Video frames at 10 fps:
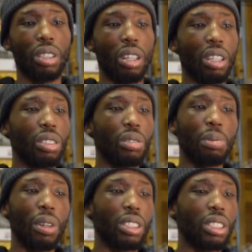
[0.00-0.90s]
I heard you
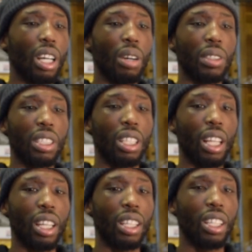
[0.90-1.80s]
box now, and they're
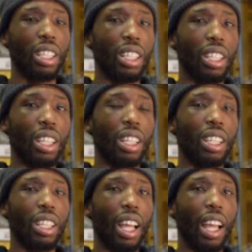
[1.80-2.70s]
like,
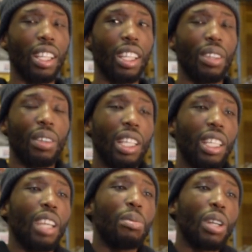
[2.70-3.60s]
and it
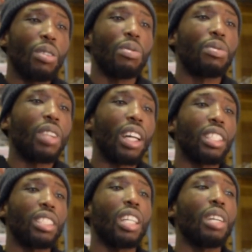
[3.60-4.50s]
gave me that oomph,
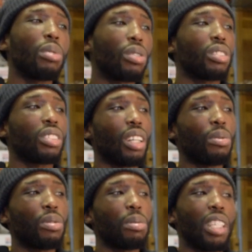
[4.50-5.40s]
like, yeah, because
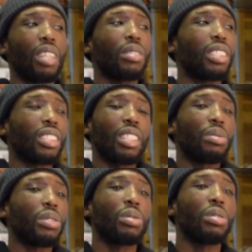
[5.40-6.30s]
I'm from an era, there's
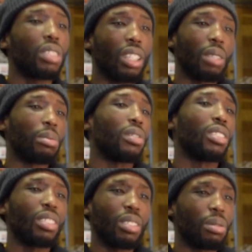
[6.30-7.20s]
nothing good comes,
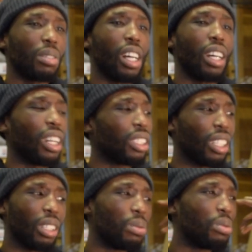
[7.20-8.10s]
you know, like,
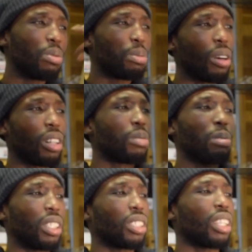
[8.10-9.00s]
I could walk past
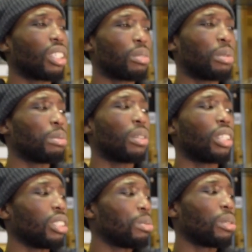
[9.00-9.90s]
bits, and I can remember,
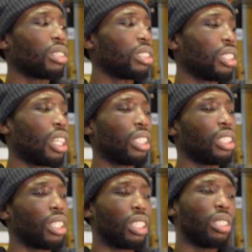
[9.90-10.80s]
oh, this person died
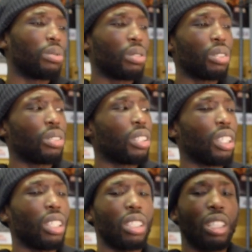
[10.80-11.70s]
here, oh, this one got shot in
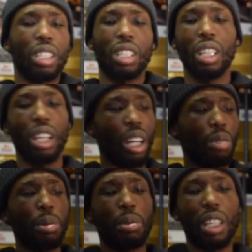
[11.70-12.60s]
the head here, I
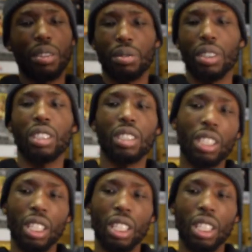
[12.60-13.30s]
remember that friend,